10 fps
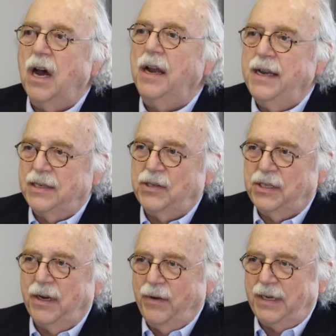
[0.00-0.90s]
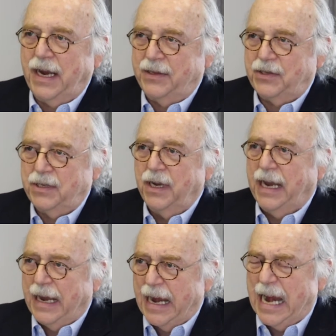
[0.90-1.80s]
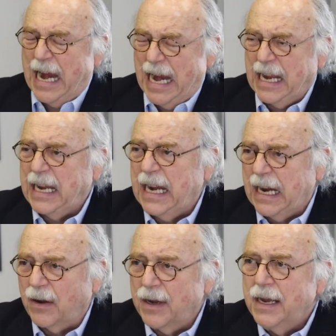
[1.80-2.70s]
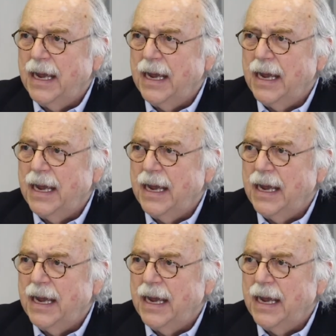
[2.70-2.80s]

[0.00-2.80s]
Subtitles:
unnecessary deaths in a year.